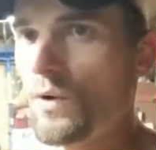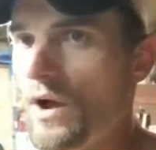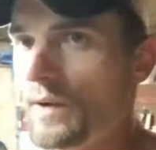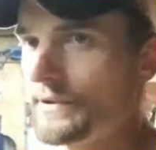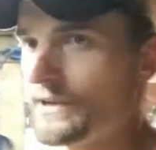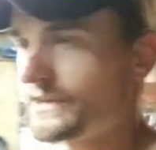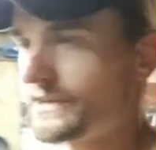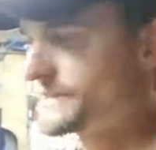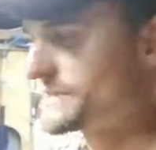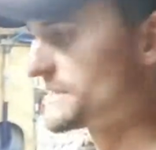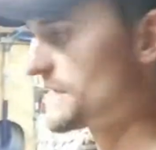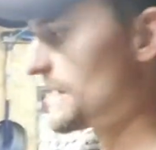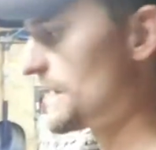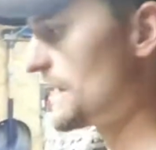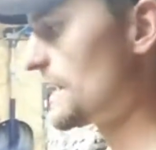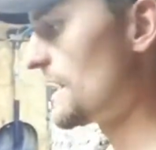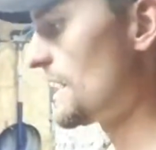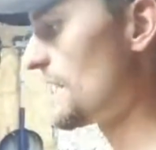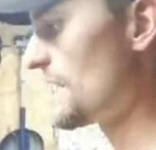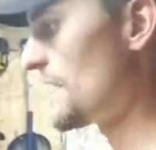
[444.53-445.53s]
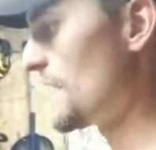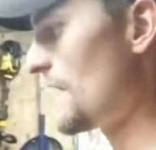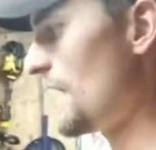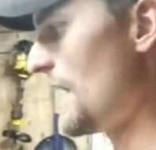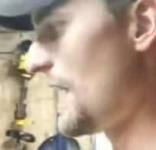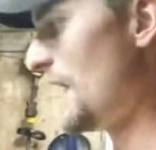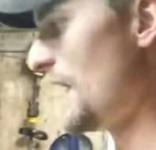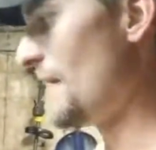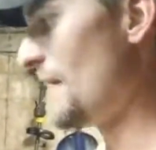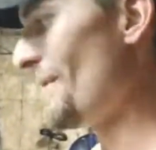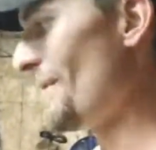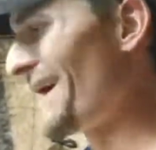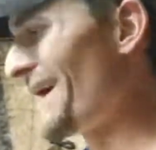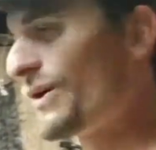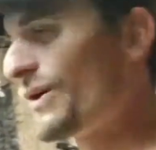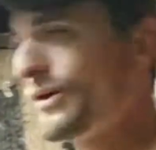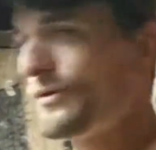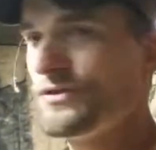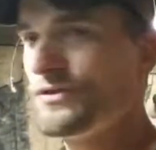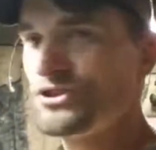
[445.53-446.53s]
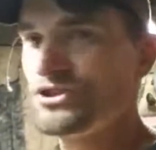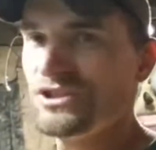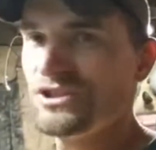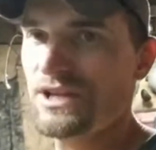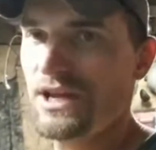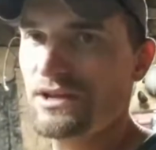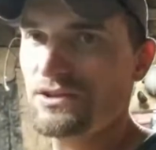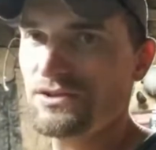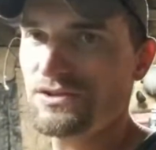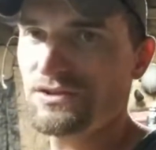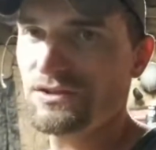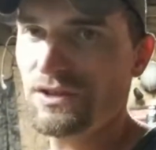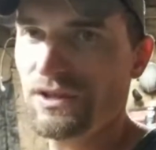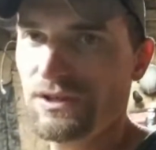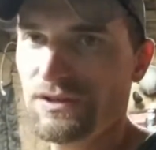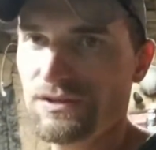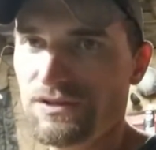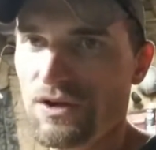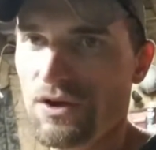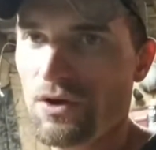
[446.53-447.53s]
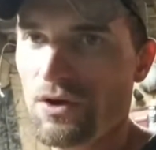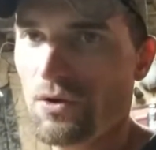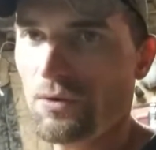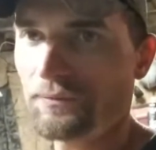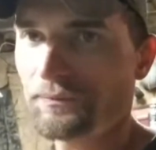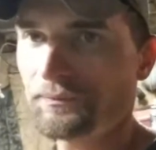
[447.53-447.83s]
Because I call it fishing dangerously. So